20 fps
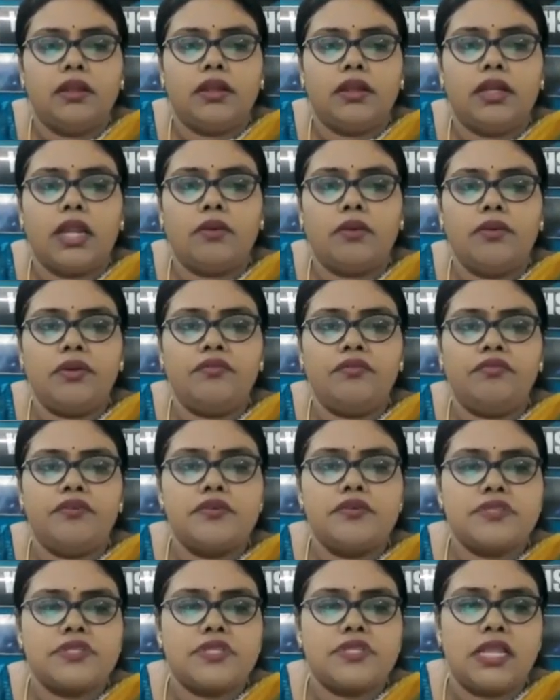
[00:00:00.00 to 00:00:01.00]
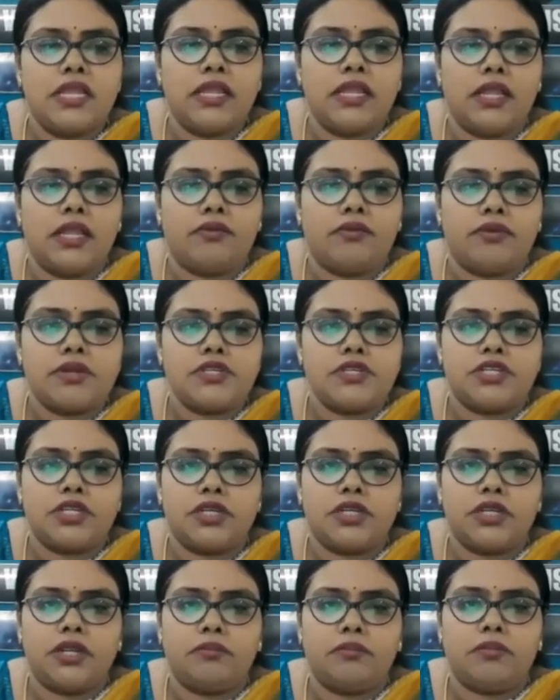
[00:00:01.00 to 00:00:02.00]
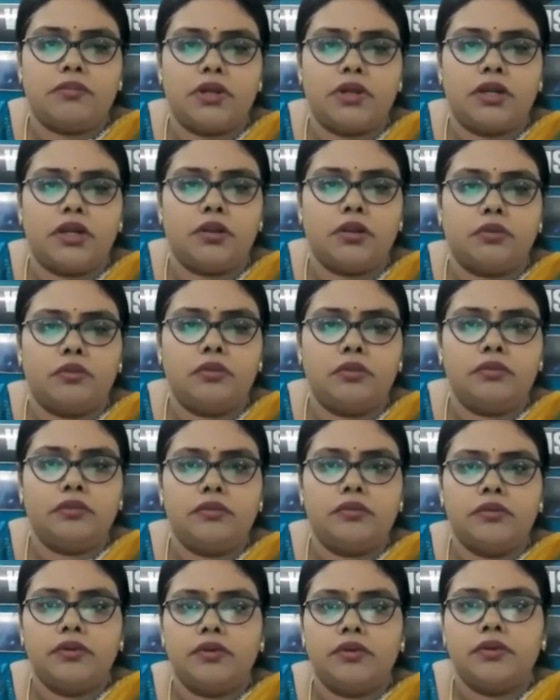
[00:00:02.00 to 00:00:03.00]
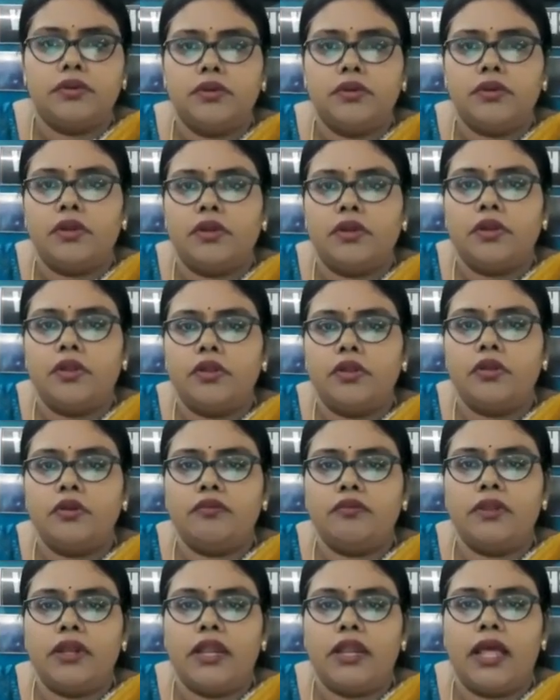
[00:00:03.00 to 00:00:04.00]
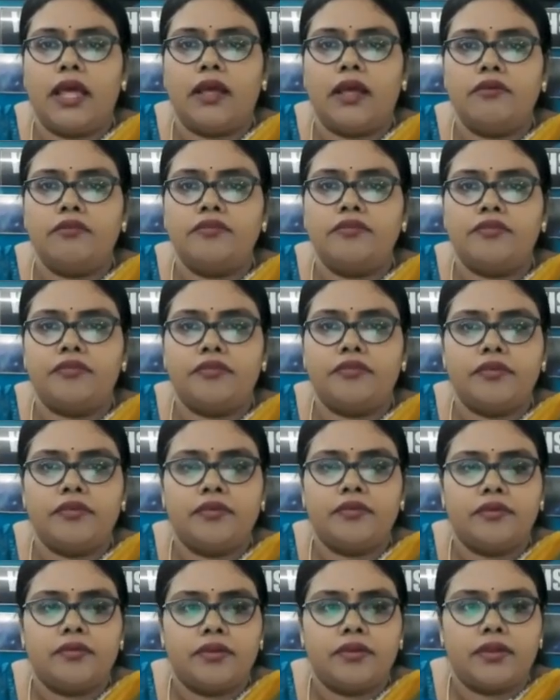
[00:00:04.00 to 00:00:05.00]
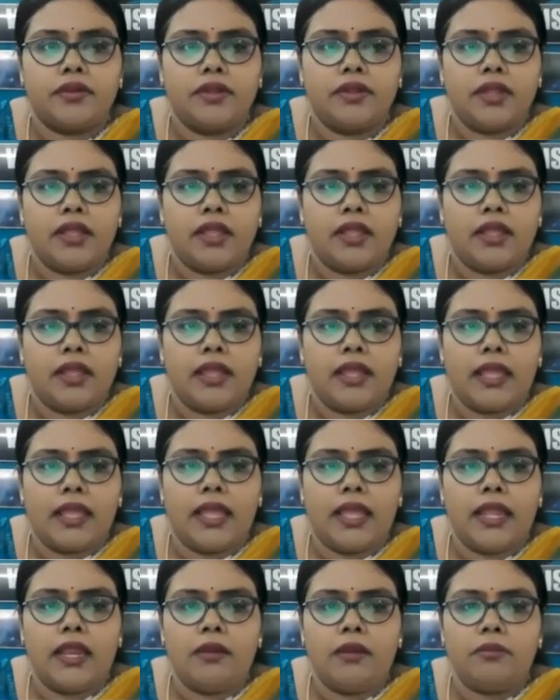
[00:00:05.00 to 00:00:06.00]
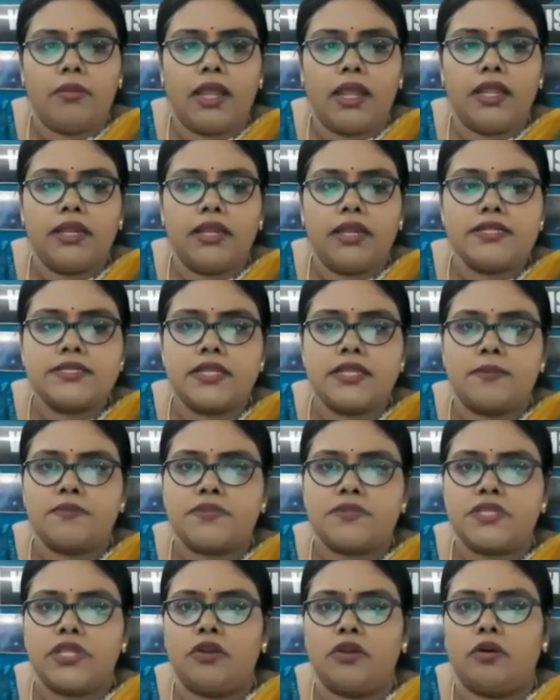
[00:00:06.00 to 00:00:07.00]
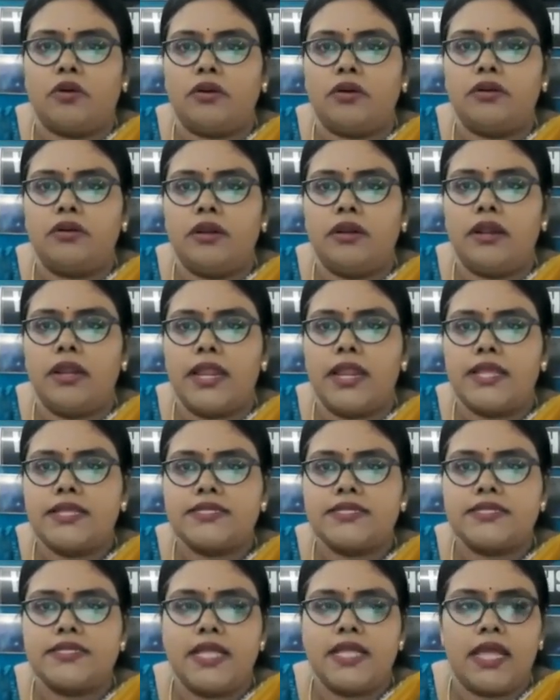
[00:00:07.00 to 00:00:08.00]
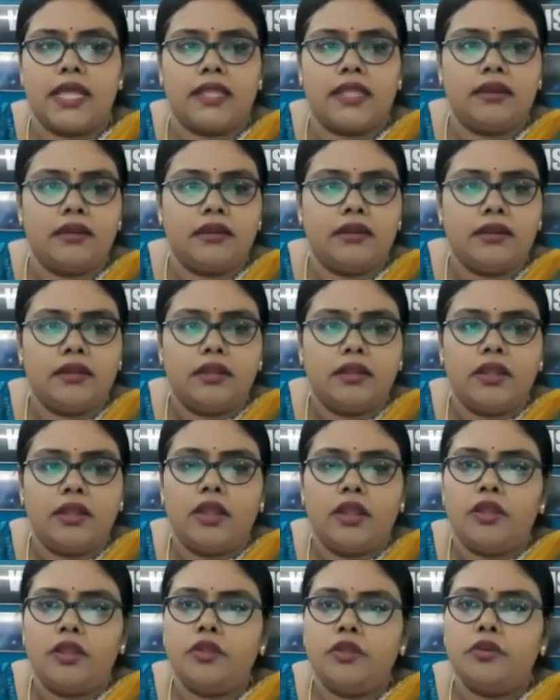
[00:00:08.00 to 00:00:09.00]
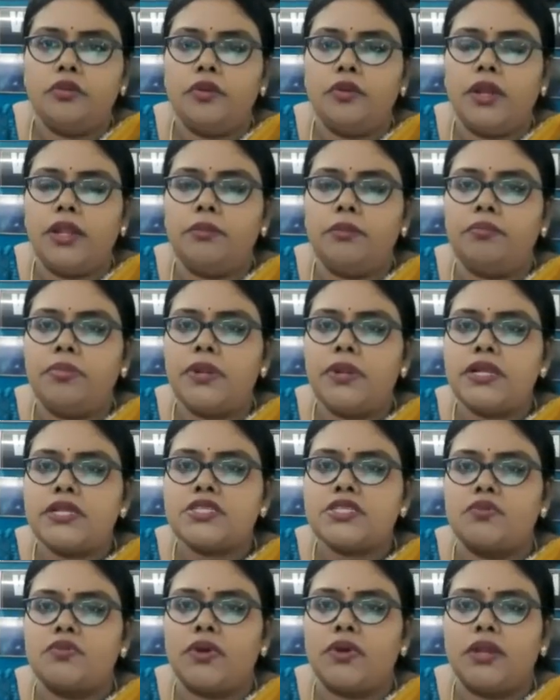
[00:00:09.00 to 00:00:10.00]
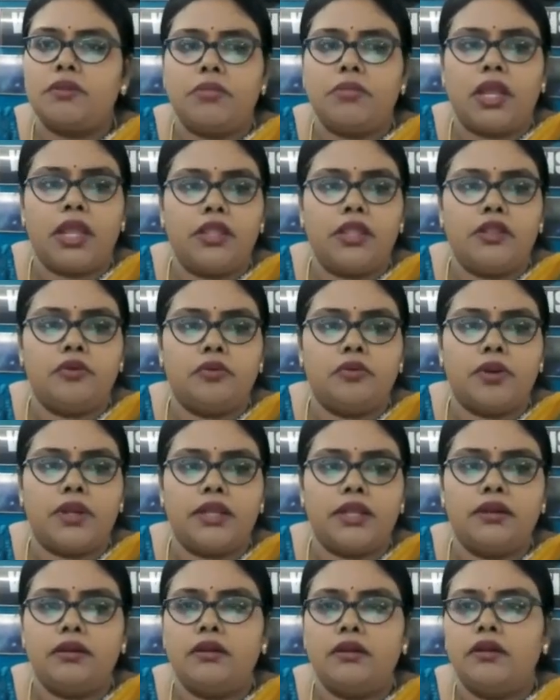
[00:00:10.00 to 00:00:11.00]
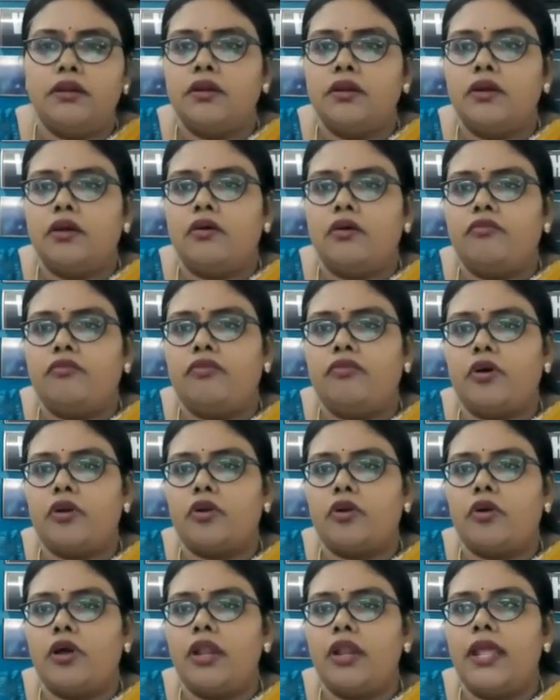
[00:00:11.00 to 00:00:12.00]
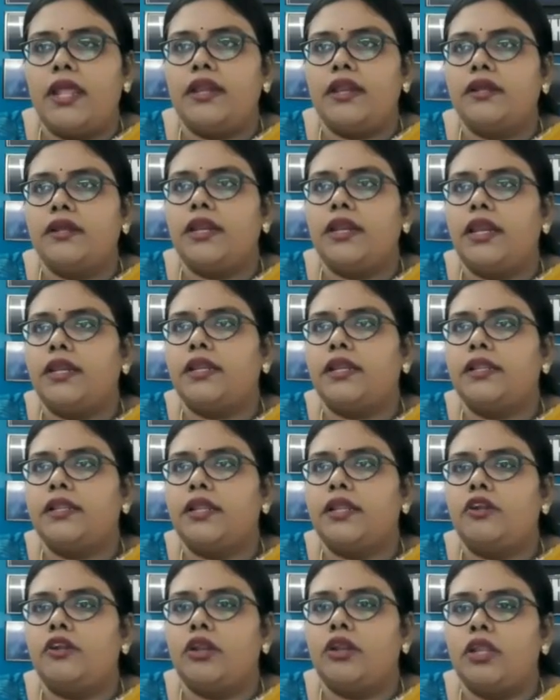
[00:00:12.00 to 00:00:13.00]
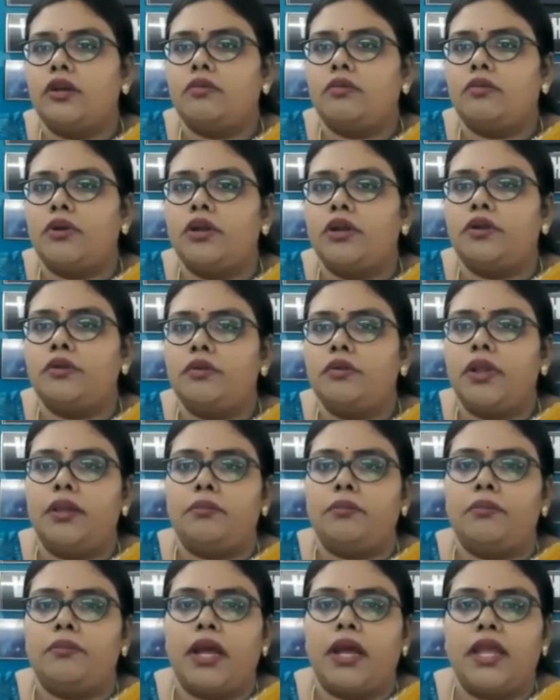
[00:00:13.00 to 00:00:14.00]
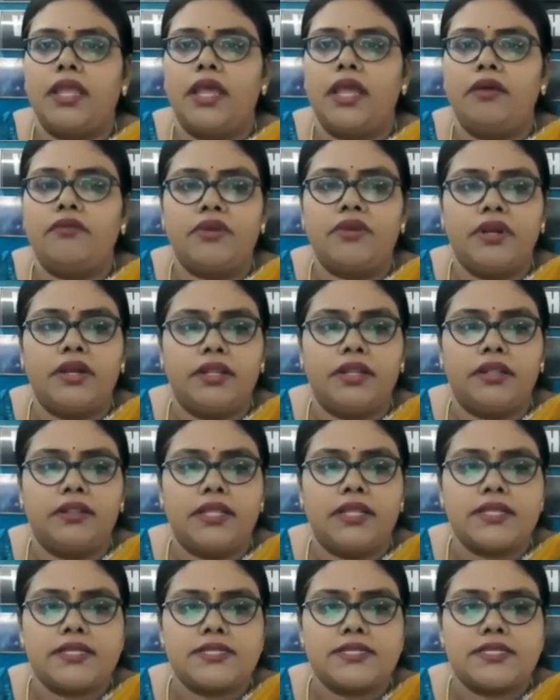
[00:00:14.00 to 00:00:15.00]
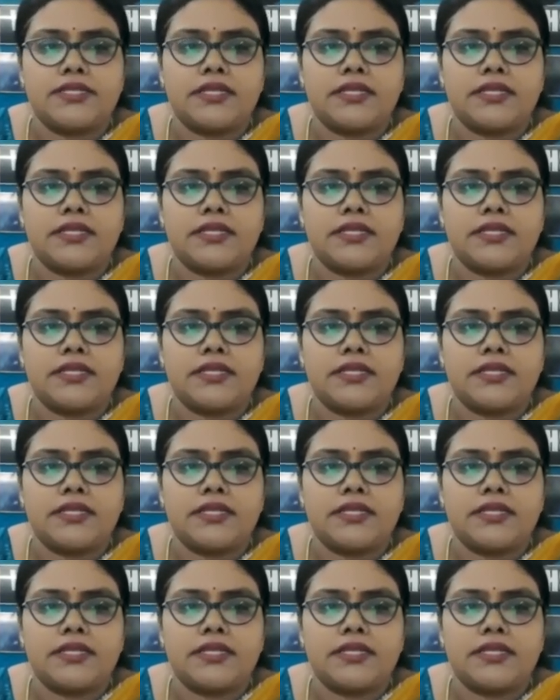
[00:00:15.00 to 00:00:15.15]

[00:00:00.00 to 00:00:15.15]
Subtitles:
Now if you see equation number 2, you will have L minus epsilon less than un plus 1 by un for all n greater than or equal to m. I have written this.